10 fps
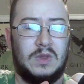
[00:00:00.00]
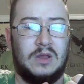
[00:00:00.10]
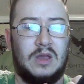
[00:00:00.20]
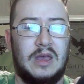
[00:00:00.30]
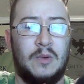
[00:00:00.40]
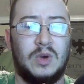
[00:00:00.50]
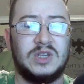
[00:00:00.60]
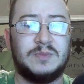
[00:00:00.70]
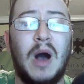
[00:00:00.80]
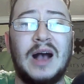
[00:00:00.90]
It
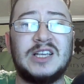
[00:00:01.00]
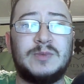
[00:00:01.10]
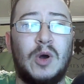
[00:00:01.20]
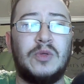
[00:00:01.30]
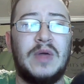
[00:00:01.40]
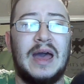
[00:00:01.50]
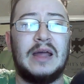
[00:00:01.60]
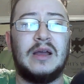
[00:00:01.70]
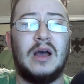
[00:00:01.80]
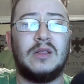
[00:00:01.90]
was possible
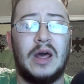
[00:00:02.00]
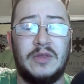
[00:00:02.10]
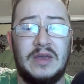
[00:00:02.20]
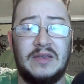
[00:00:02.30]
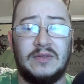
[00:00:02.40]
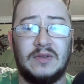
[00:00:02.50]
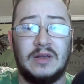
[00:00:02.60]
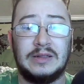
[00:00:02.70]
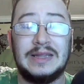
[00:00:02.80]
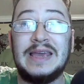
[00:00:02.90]
that a lot of these
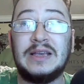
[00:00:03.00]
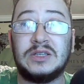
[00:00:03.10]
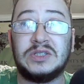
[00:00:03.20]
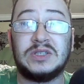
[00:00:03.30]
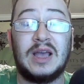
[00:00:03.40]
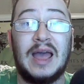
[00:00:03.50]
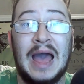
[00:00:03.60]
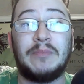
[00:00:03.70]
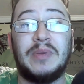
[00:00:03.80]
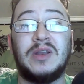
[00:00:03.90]
leaks
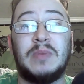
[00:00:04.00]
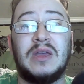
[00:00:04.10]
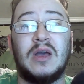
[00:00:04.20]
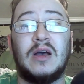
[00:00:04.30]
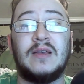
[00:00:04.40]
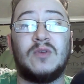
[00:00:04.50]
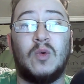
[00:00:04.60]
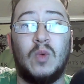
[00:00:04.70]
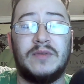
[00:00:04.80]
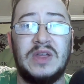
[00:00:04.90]
happened because
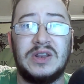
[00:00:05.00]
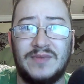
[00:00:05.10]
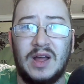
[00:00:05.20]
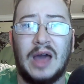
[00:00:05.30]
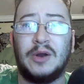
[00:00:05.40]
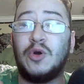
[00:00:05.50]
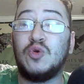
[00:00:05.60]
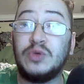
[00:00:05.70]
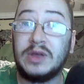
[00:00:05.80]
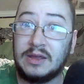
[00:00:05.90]
one of the I don't know
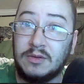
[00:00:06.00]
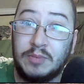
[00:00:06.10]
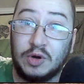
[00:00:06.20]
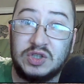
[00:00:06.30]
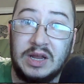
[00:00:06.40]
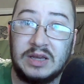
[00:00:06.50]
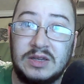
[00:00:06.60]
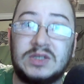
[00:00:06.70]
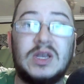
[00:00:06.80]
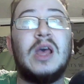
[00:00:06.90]
who the person
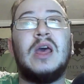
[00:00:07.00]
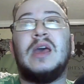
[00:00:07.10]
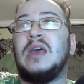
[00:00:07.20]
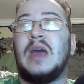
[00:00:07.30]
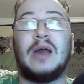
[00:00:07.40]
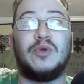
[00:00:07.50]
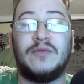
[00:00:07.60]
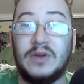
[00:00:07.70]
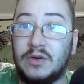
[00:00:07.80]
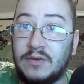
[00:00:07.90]
is. I don't know if
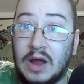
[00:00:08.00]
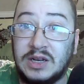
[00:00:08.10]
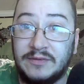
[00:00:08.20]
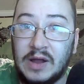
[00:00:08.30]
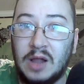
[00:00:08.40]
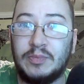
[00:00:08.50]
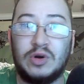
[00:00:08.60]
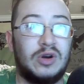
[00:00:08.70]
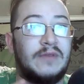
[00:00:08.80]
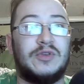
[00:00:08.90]
they're a
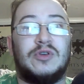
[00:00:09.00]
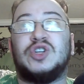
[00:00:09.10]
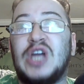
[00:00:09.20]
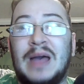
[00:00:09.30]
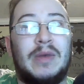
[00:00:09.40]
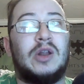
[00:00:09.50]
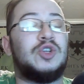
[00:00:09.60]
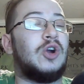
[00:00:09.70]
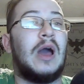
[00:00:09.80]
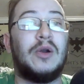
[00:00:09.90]
developer, if they're a chat
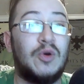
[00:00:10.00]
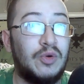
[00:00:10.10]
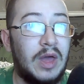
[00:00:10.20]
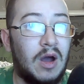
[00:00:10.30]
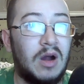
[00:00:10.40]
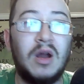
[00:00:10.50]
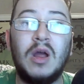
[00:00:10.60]
manager. I don't know who they are,